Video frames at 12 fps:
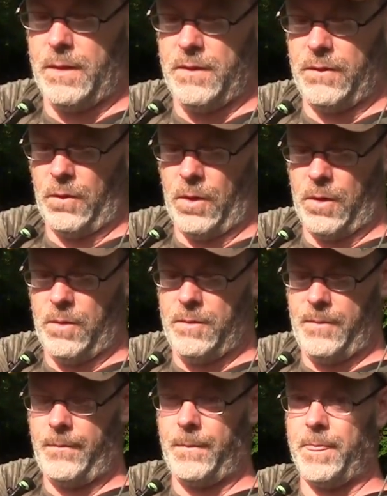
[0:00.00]
So
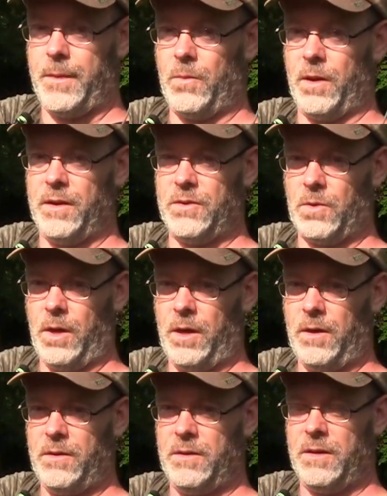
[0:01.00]
we're going to
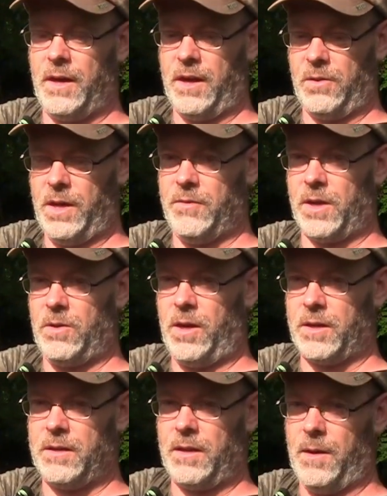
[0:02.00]
draw at 11
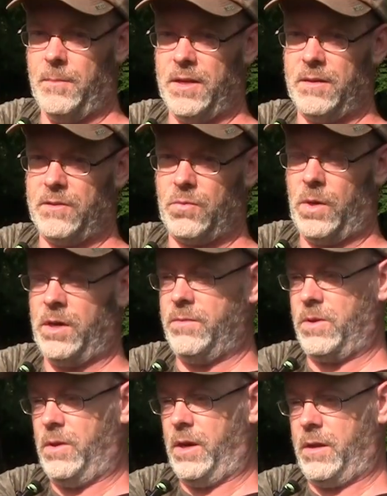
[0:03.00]
o'clock and come into 12
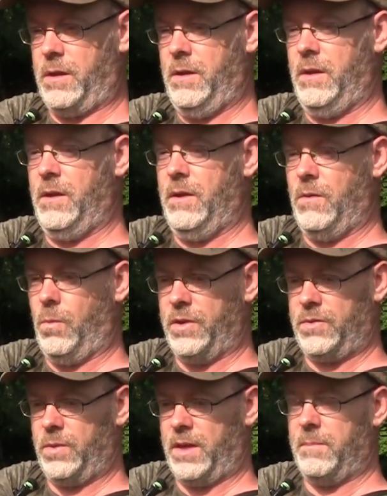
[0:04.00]
o'clock
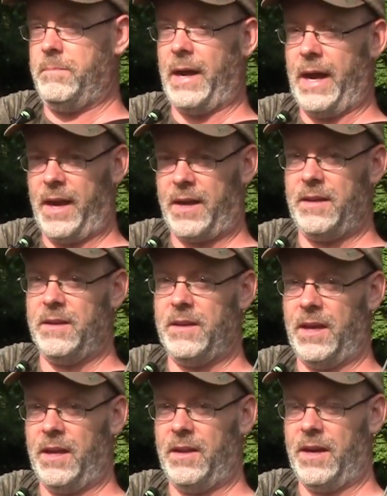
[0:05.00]
once we get back,
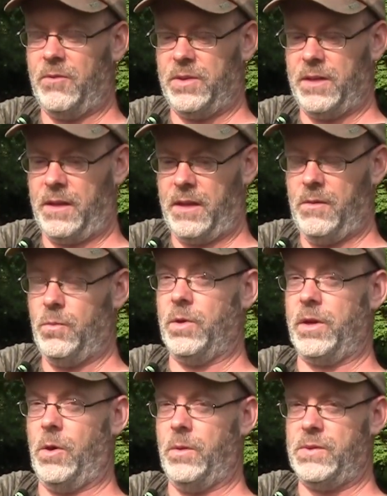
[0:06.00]
and everything will
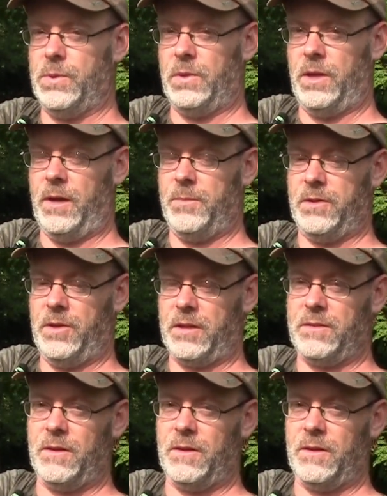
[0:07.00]
go into alignment like